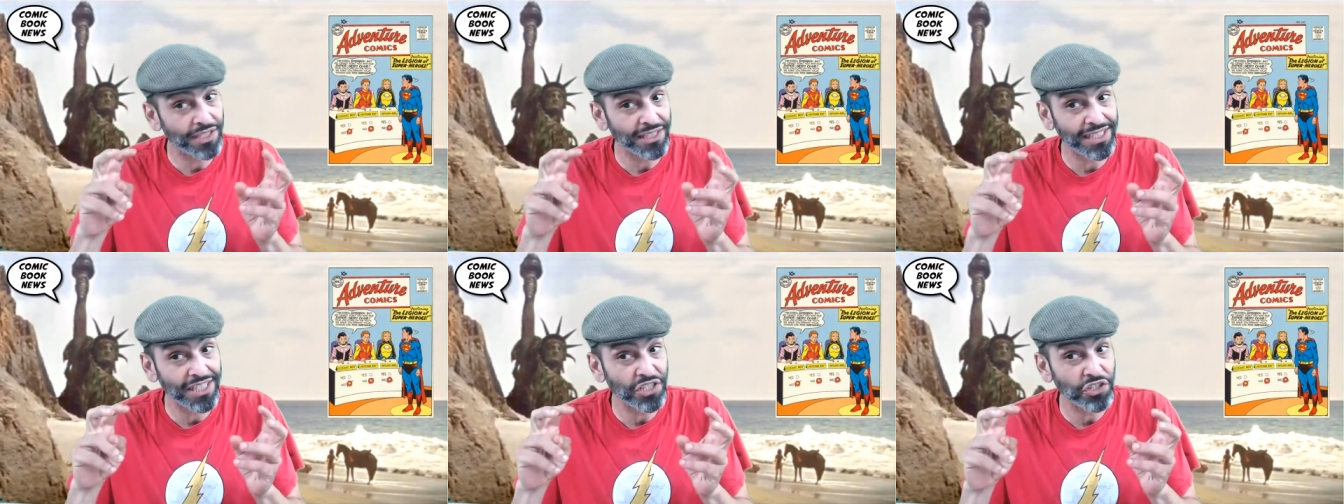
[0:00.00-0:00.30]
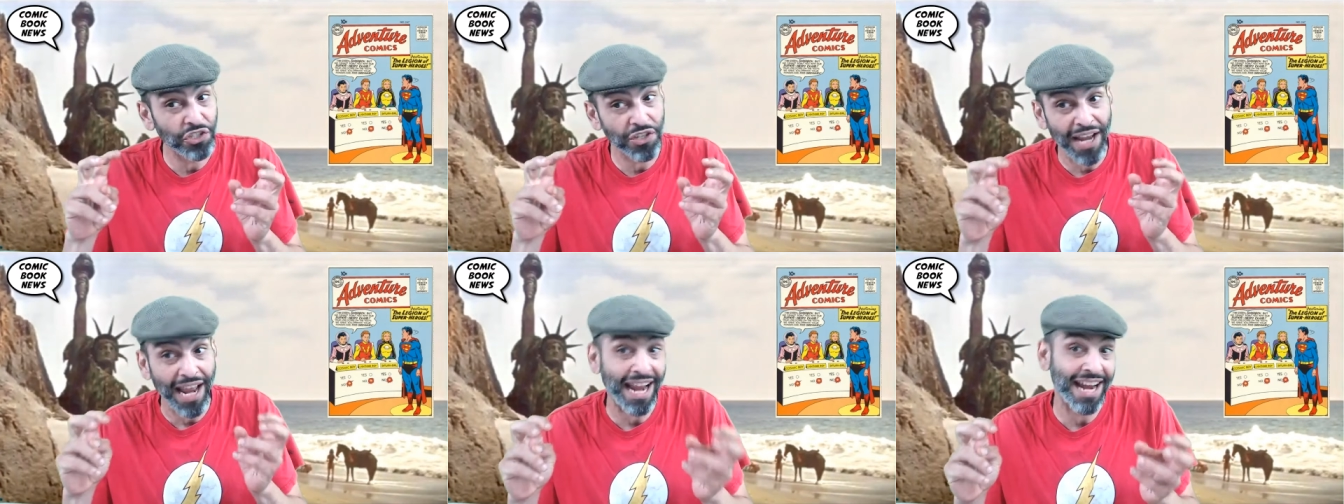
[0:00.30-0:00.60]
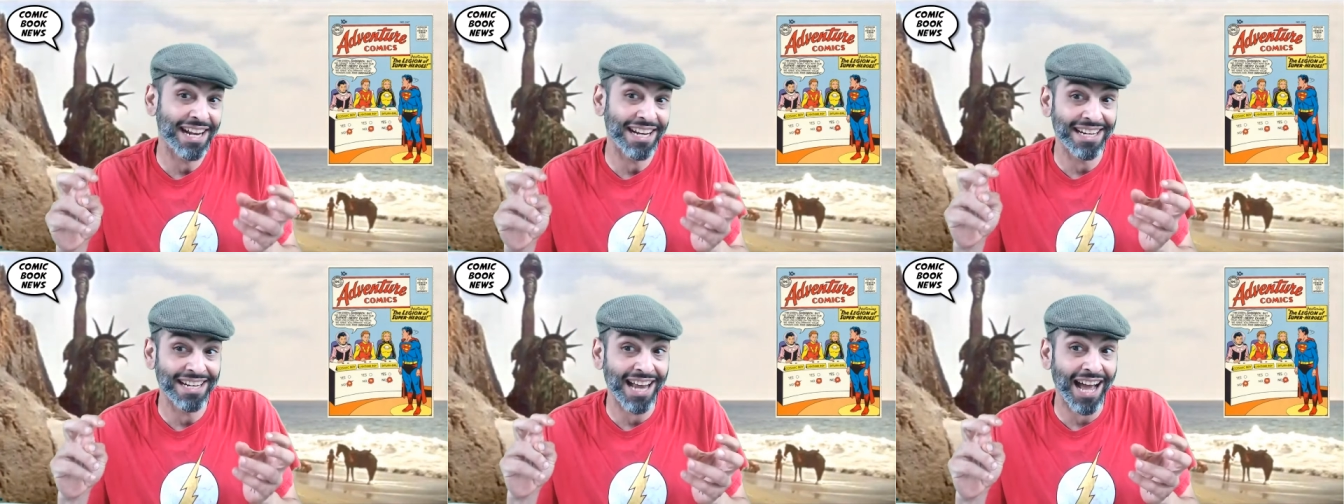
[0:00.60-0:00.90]
Legion
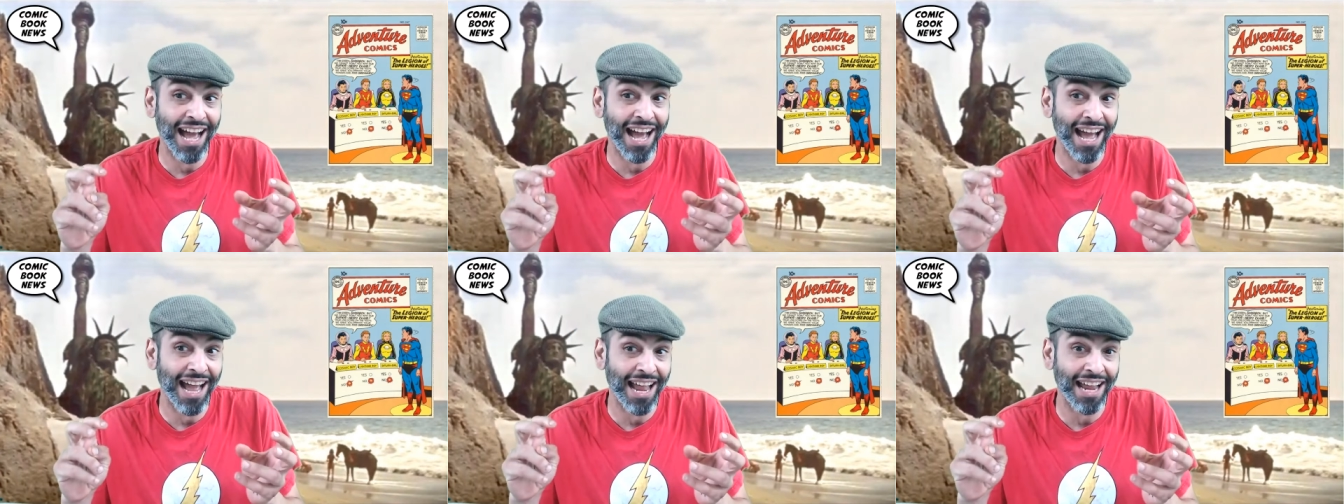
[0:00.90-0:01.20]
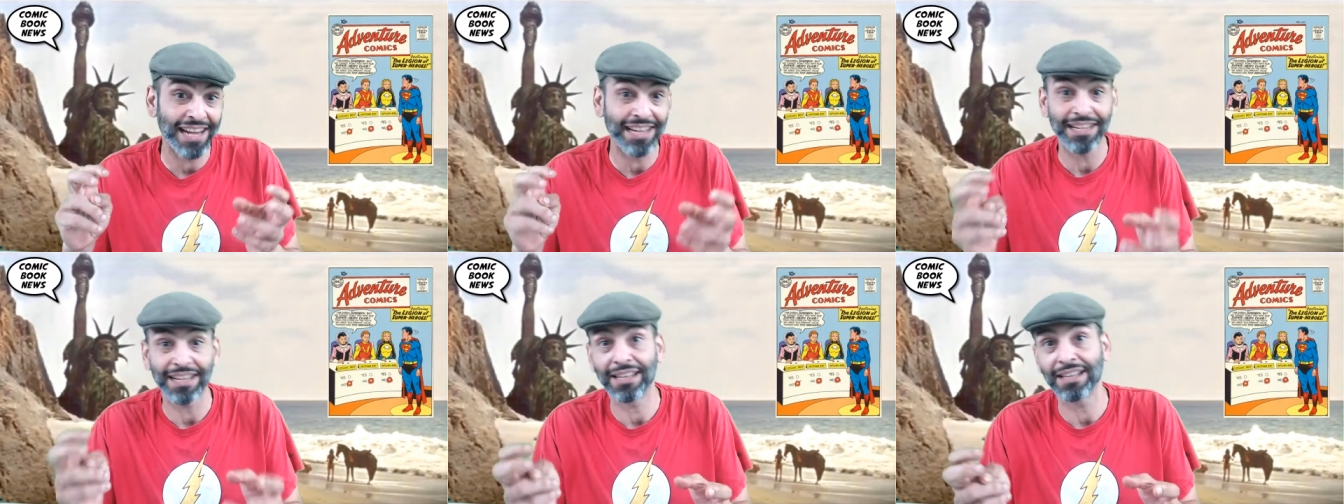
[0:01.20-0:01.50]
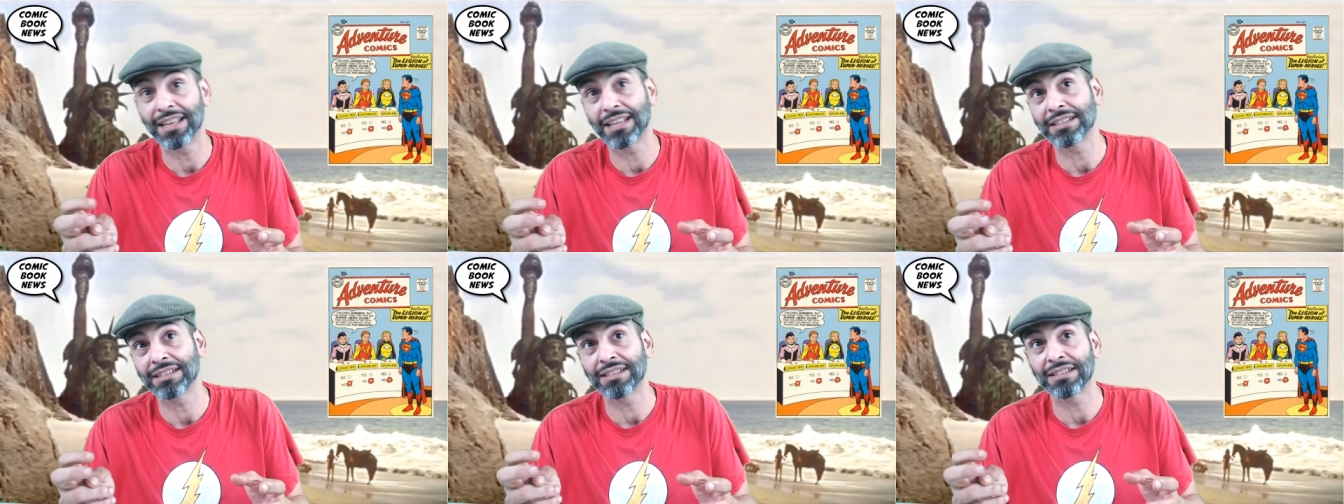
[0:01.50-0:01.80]
89
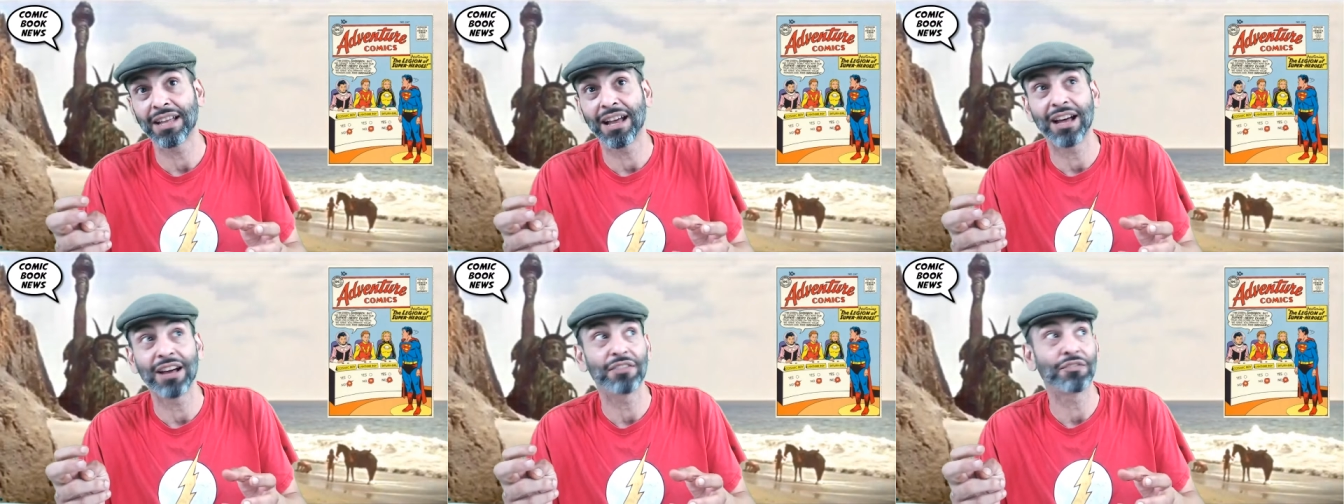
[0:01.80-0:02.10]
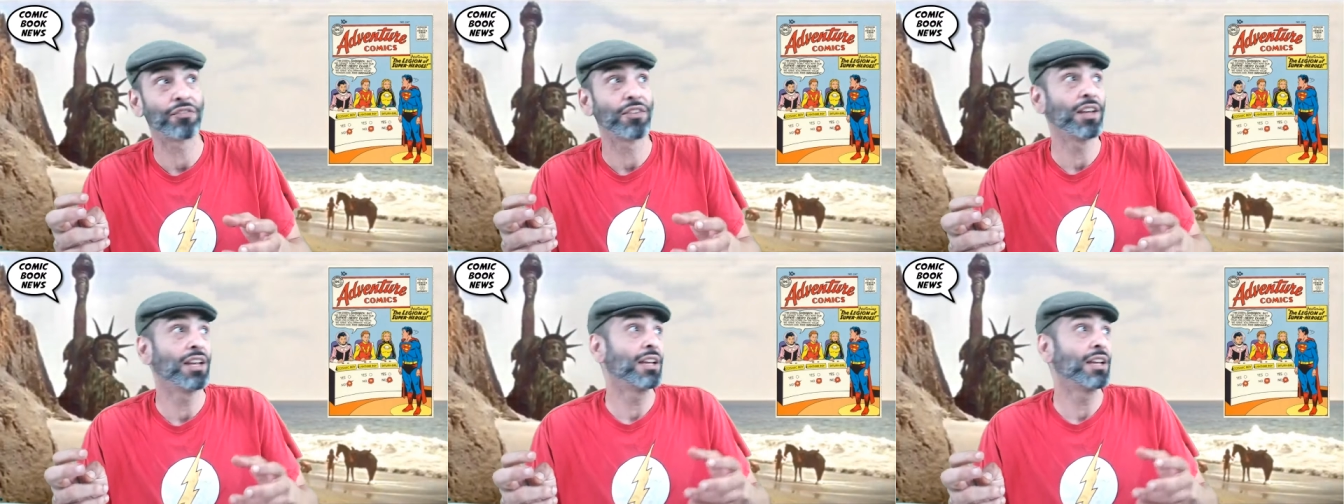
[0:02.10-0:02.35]
stuff,